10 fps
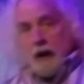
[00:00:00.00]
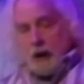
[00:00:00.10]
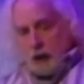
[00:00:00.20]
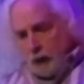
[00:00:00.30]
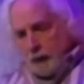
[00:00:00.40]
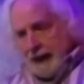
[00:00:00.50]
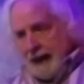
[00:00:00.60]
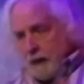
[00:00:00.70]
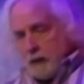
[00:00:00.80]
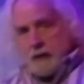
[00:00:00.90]
you'll be
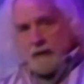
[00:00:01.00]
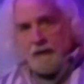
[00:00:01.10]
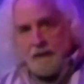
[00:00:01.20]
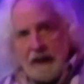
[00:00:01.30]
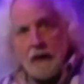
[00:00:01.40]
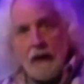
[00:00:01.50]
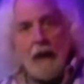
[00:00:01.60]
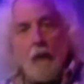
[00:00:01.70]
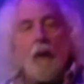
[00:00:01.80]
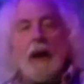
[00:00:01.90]
able to figure
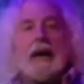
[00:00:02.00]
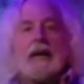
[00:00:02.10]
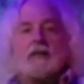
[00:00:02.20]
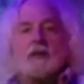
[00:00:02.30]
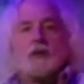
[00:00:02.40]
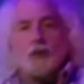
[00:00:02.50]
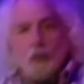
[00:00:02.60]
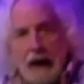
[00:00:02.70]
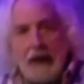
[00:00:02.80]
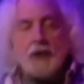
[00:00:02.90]
out ways to
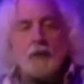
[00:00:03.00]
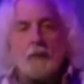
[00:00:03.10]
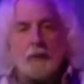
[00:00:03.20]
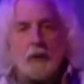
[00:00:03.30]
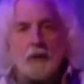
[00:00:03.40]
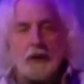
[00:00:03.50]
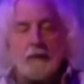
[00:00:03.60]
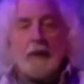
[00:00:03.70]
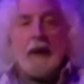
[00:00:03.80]
try to approach it.